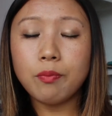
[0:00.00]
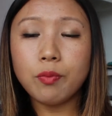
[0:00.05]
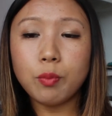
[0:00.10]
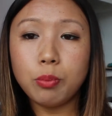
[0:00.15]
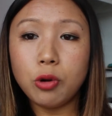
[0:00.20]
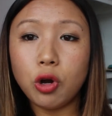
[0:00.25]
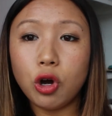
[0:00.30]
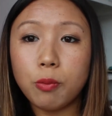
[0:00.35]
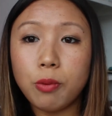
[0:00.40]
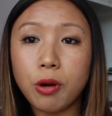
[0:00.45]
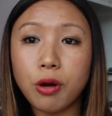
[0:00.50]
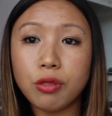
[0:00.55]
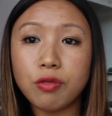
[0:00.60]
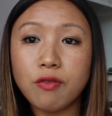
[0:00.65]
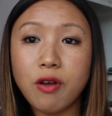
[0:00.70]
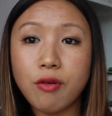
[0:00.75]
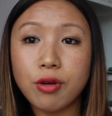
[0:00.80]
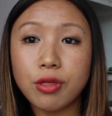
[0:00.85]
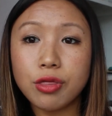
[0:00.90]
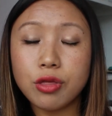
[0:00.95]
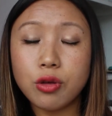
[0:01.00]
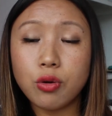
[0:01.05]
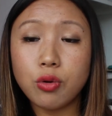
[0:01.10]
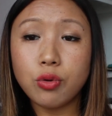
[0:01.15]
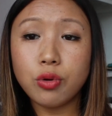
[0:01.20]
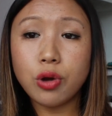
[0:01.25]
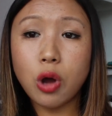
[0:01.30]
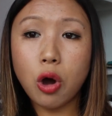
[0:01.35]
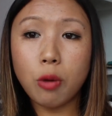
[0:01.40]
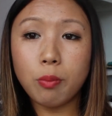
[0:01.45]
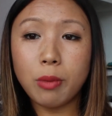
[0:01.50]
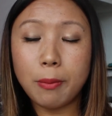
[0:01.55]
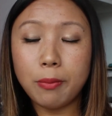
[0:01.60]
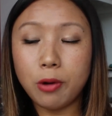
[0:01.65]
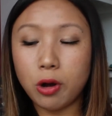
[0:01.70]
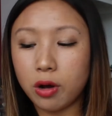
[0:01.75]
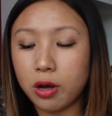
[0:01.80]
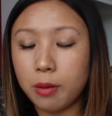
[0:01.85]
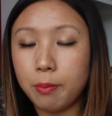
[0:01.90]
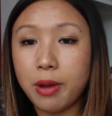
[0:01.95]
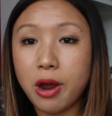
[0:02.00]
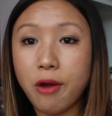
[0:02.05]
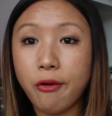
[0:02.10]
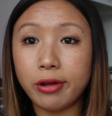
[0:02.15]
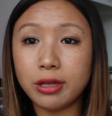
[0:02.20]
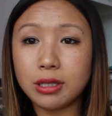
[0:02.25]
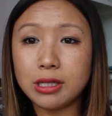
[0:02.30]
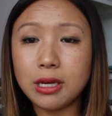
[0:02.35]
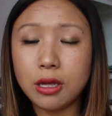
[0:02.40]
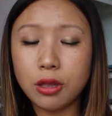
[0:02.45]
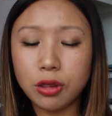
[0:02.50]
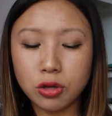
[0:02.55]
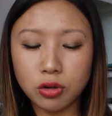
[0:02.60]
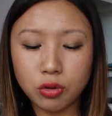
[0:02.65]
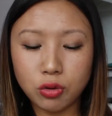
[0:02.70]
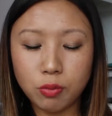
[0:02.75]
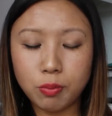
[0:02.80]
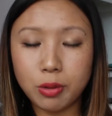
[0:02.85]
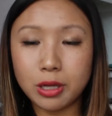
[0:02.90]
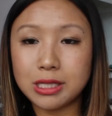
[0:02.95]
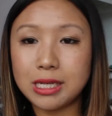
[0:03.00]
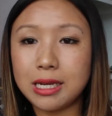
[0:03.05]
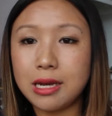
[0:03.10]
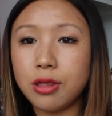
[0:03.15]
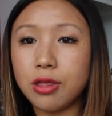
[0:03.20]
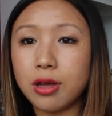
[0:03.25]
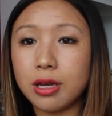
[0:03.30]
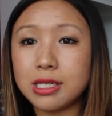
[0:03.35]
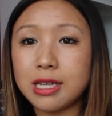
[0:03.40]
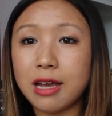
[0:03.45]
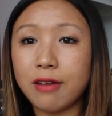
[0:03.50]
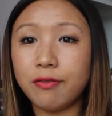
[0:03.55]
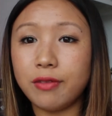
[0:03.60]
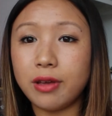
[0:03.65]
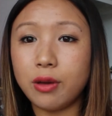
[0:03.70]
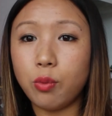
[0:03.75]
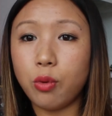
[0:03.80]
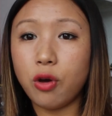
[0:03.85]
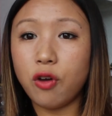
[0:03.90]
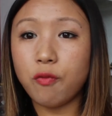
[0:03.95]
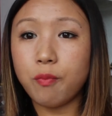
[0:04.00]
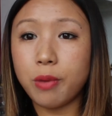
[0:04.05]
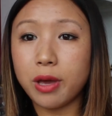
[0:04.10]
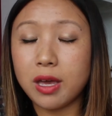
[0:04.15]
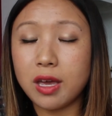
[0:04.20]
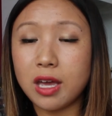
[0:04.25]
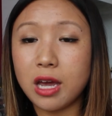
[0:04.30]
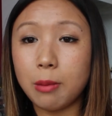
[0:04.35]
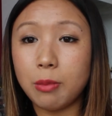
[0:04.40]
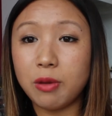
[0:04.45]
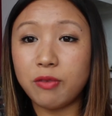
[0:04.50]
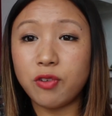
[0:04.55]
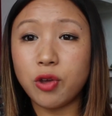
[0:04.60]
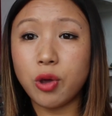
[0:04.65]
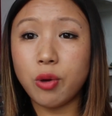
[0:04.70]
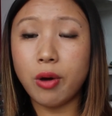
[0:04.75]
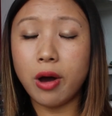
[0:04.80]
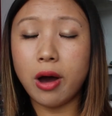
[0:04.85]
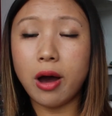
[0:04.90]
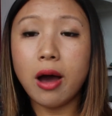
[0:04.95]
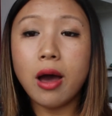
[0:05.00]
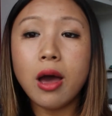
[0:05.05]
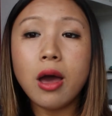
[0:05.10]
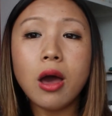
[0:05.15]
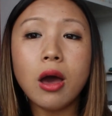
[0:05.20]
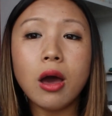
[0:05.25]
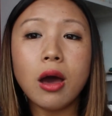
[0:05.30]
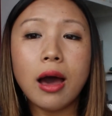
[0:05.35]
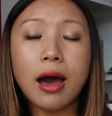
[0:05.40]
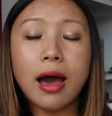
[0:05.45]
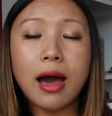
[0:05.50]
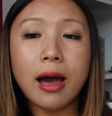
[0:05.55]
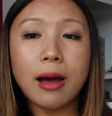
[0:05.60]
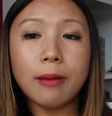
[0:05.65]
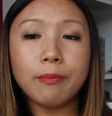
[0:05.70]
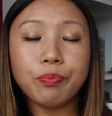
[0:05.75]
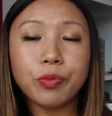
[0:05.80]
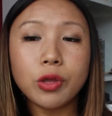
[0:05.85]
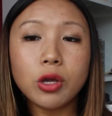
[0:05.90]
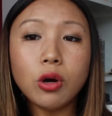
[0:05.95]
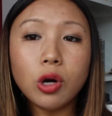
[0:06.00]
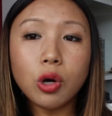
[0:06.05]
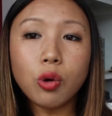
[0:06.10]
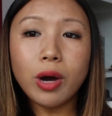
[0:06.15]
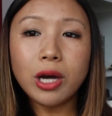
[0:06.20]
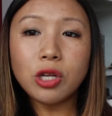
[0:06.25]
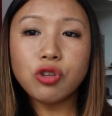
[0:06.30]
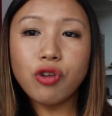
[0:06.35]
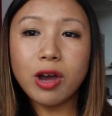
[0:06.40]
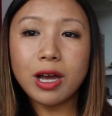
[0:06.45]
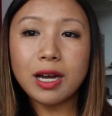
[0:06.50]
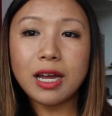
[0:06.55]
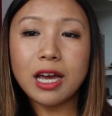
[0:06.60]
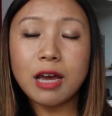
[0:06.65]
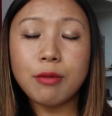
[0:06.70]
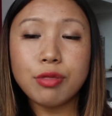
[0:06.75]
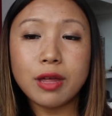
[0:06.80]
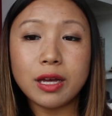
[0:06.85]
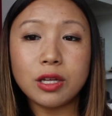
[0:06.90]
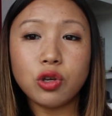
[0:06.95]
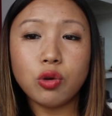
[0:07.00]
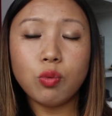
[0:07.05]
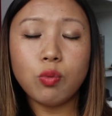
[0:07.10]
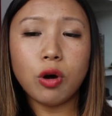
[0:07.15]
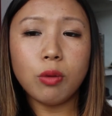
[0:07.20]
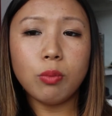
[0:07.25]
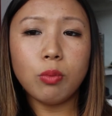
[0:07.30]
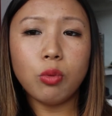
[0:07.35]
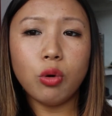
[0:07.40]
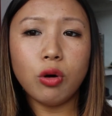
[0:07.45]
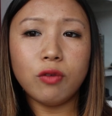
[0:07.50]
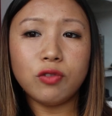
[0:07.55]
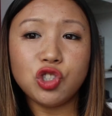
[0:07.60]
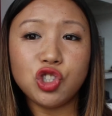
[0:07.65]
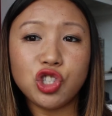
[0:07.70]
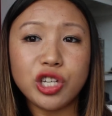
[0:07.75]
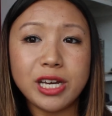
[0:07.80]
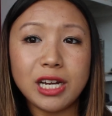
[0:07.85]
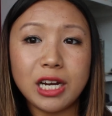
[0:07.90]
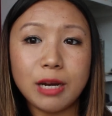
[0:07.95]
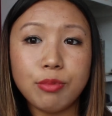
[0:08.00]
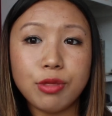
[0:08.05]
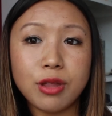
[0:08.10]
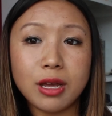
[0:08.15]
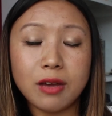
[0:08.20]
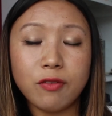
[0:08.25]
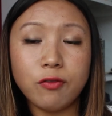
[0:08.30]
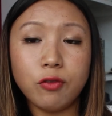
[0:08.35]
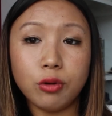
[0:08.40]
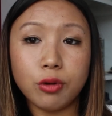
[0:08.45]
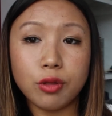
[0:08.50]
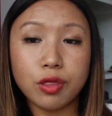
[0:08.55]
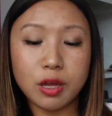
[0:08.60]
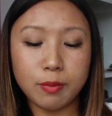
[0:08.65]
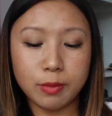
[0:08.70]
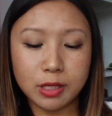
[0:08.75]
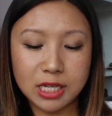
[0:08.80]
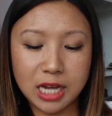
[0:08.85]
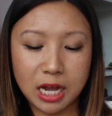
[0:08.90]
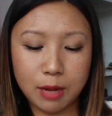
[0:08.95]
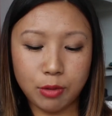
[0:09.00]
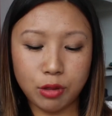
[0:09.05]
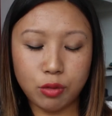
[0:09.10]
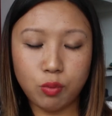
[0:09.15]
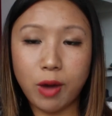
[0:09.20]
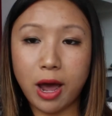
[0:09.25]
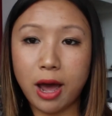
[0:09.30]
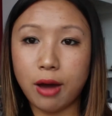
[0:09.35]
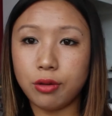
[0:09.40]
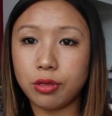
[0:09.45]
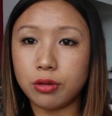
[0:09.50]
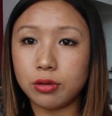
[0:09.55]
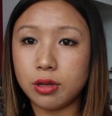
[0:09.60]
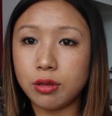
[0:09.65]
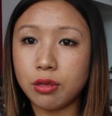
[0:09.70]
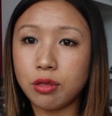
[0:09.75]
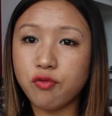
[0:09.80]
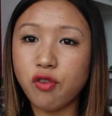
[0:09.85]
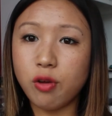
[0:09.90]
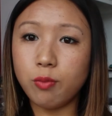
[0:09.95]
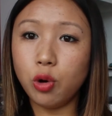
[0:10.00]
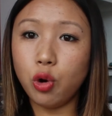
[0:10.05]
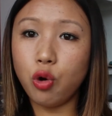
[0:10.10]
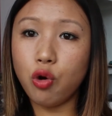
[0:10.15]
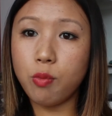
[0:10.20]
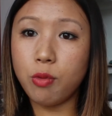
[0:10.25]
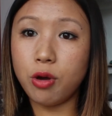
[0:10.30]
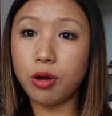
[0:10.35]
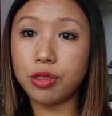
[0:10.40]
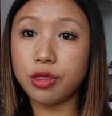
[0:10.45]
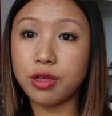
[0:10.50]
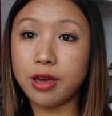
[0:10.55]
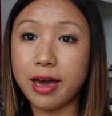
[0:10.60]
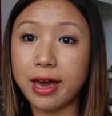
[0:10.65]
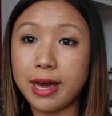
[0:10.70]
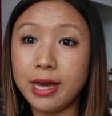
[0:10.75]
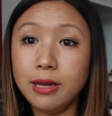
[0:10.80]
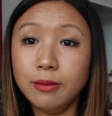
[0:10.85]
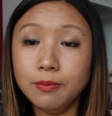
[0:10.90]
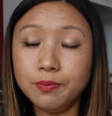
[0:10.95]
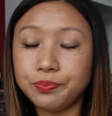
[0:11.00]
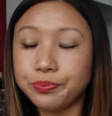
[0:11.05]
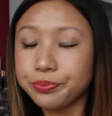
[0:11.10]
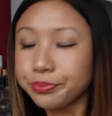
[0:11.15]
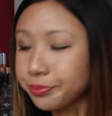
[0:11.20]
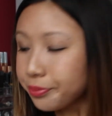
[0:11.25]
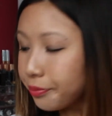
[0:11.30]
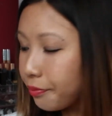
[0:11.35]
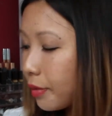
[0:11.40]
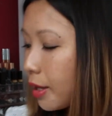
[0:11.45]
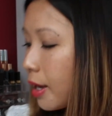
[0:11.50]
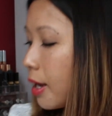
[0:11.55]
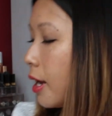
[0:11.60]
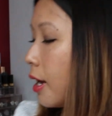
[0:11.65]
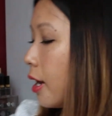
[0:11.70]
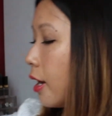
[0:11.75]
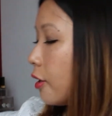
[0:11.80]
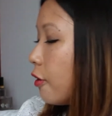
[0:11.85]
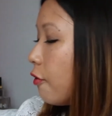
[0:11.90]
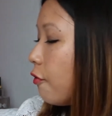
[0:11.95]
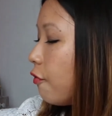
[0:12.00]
blog post very soon on my blog comparing these two, but these are definitely worth picking up if you are got quite dry lips and you want more of a sheer lipstick for the summertime as well. So this is from Laura Mercier. The